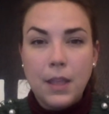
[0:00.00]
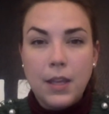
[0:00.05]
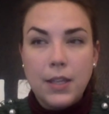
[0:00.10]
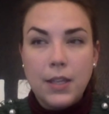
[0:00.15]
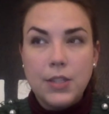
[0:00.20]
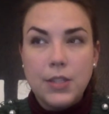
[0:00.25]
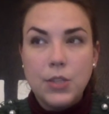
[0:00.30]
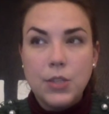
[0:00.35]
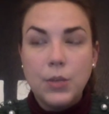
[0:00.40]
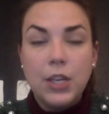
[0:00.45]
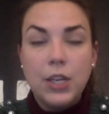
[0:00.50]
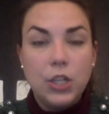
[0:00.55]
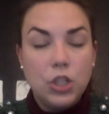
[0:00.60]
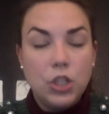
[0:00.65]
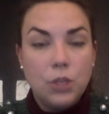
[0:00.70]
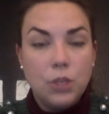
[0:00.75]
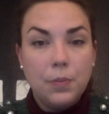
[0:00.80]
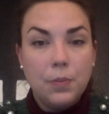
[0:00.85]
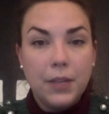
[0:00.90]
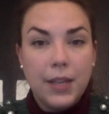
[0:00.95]
so when he
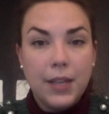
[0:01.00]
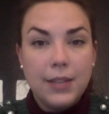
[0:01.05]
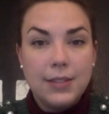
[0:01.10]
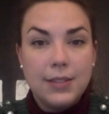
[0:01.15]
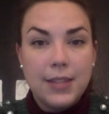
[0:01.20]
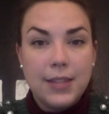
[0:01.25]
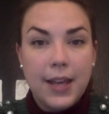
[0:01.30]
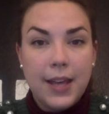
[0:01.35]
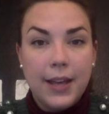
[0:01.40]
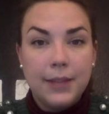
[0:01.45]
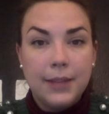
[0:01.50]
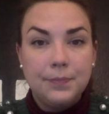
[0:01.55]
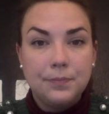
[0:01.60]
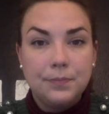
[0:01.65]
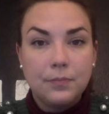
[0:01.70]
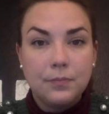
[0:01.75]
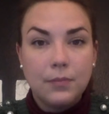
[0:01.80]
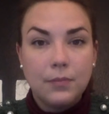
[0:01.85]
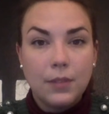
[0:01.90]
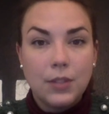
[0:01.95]
duplicates that,
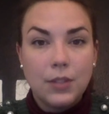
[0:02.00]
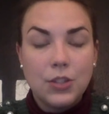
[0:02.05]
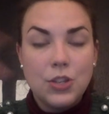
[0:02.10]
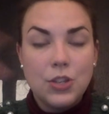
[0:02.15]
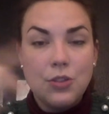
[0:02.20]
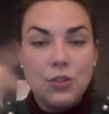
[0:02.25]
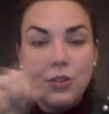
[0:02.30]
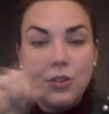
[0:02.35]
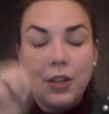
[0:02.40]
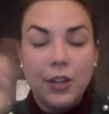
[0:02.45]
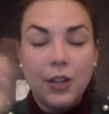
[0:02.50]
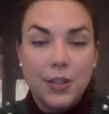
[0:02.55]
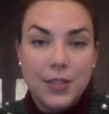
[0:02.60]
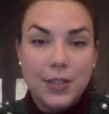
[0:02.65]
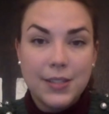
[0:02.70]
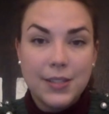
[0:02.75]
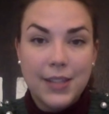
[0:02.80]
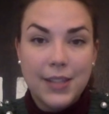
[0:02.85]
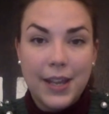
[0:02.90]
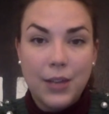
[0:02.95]
so you click on the
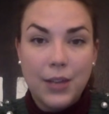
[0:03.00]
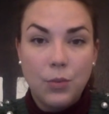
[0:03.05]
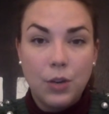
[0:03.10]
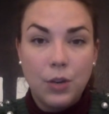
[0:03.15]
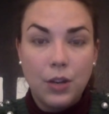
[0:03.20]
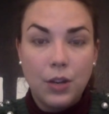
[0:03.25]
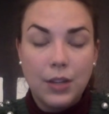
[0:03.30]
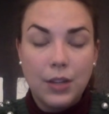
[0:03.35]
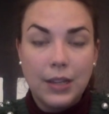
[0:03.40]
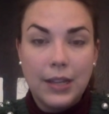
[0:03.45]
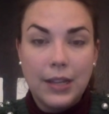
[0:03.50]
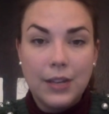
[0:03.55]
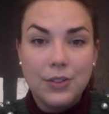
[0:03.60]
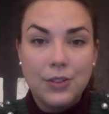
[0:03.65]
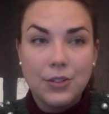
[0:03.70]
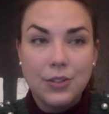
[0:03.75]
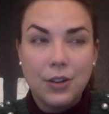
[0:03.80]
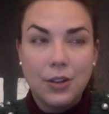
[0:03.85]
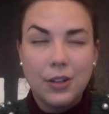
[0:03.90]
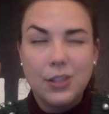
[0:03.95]
side where all the
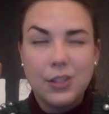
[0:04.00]
layers are,